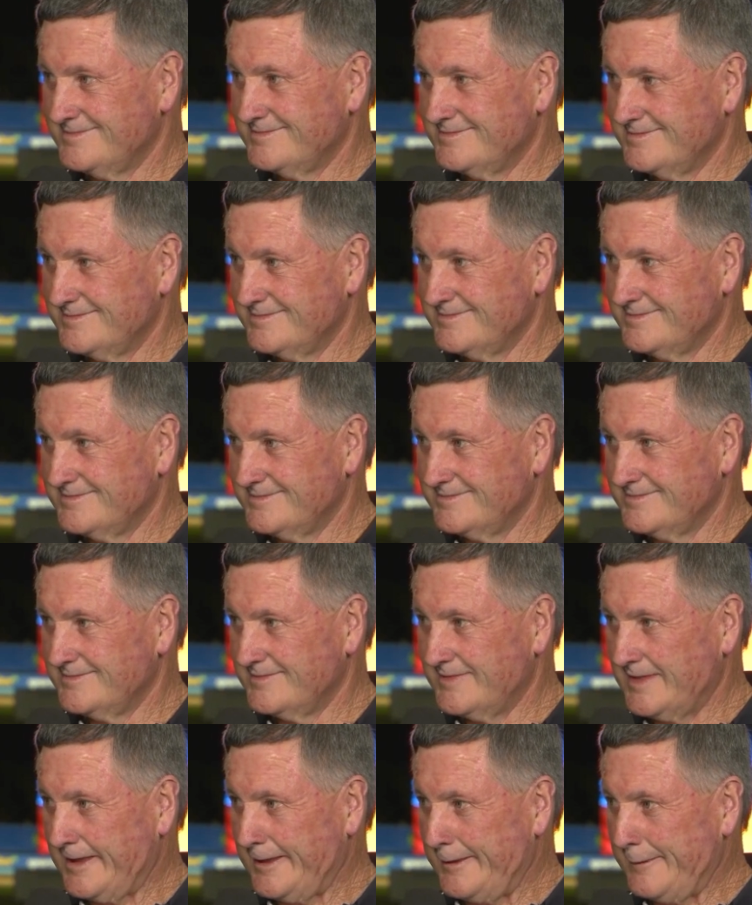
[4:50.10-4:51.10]
who are tuning in, who
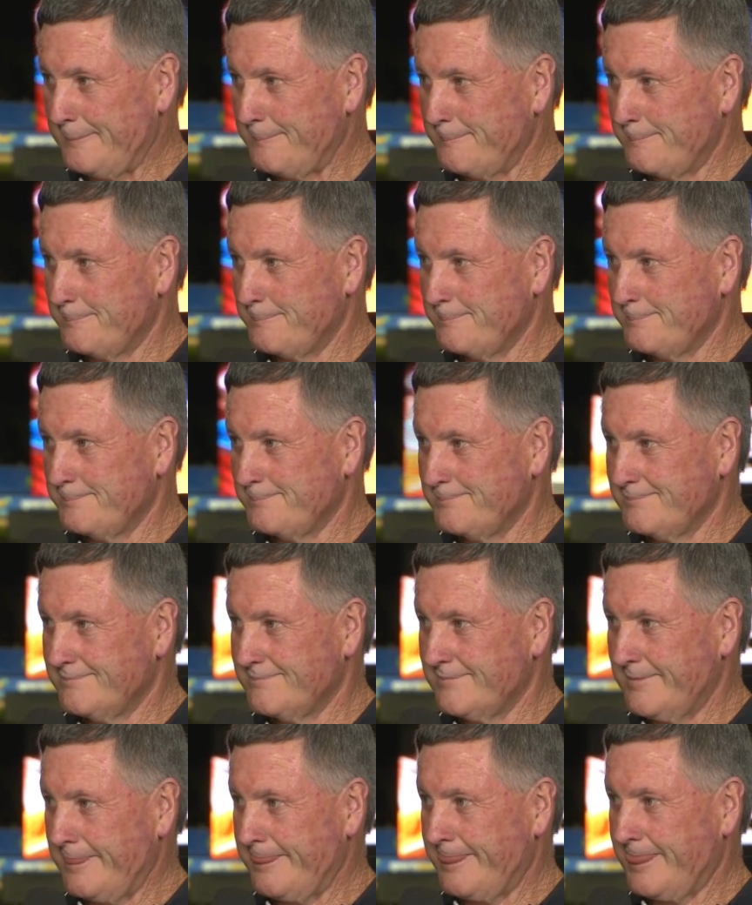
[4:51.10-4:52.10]
might want to have an all-in
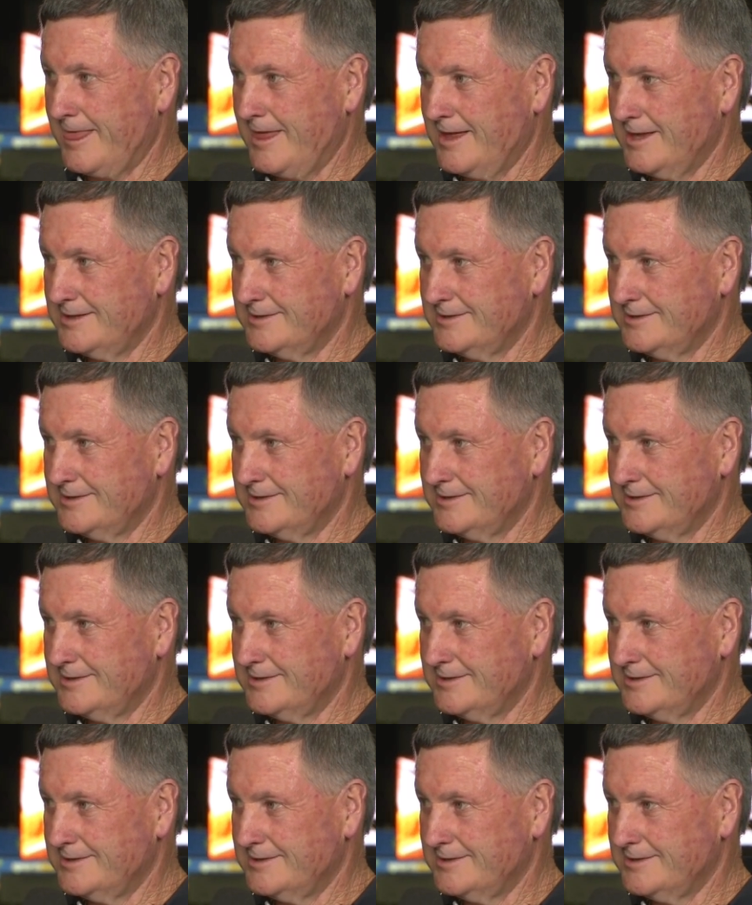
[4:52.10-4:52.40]
play, who